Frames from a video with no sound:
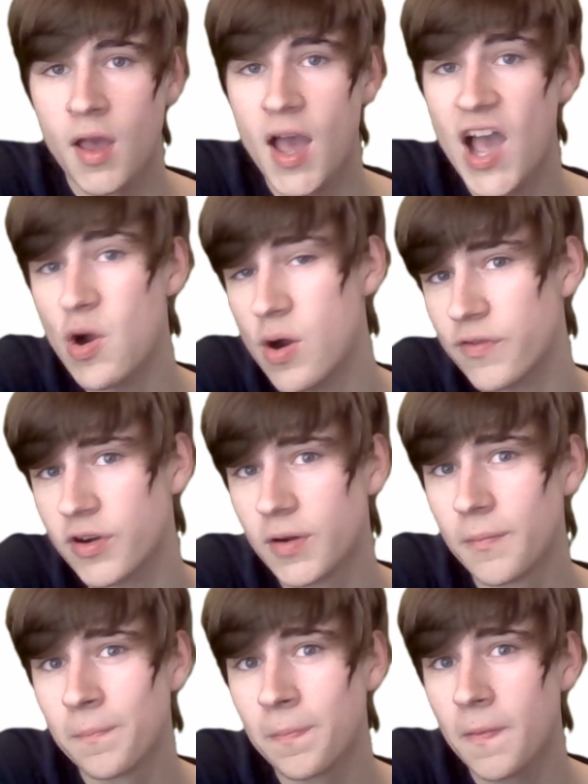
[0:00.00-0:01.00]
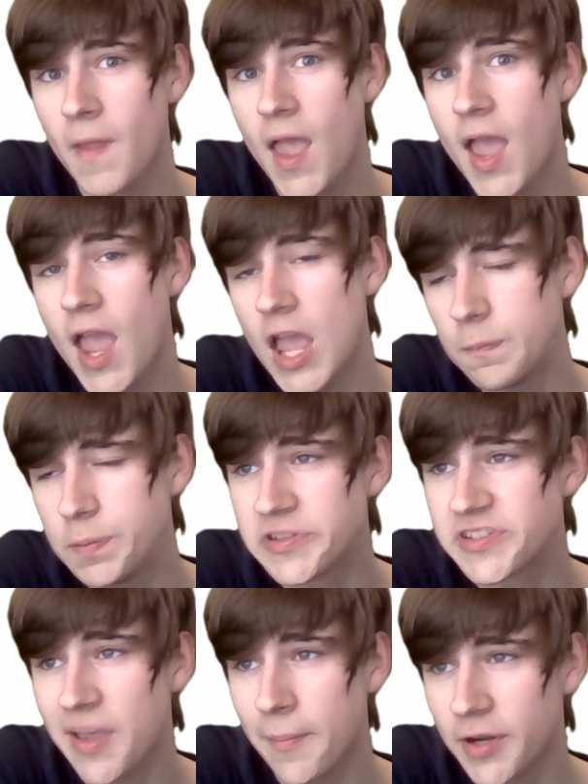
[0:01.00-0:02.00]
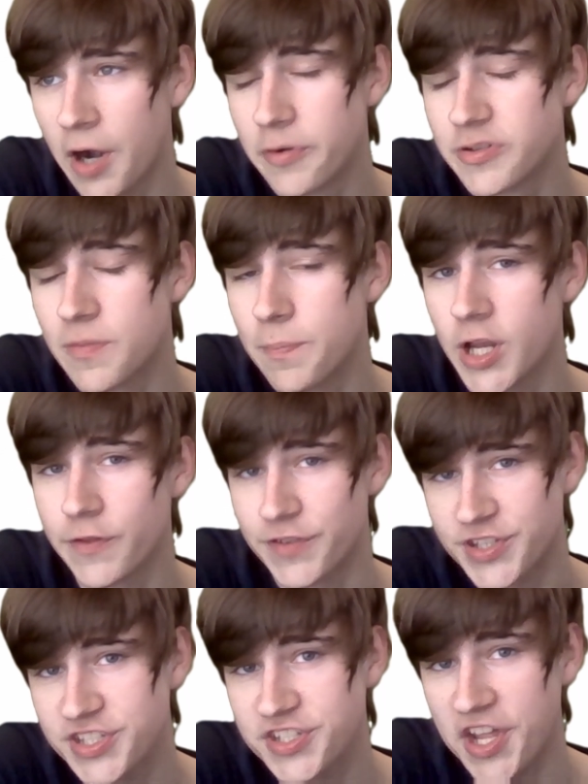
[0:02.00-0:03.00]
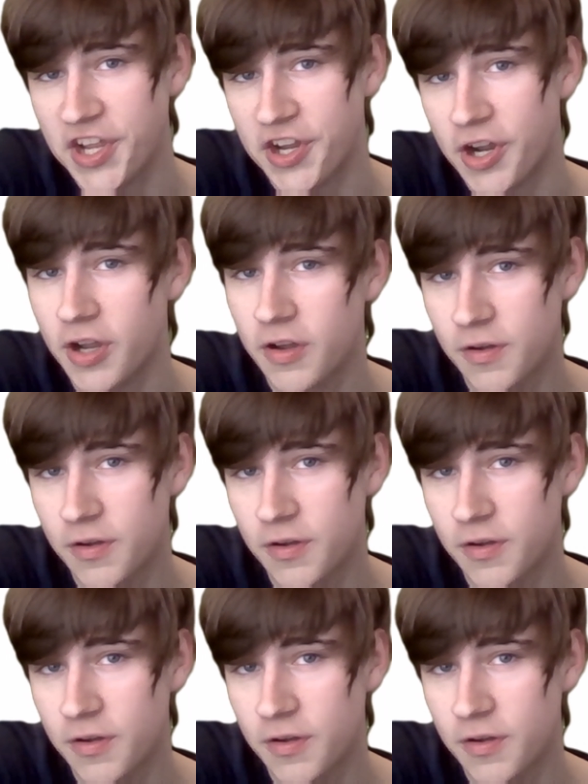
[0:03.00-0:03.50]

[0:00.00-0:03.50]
However, AP seminar was a bit of a stinger.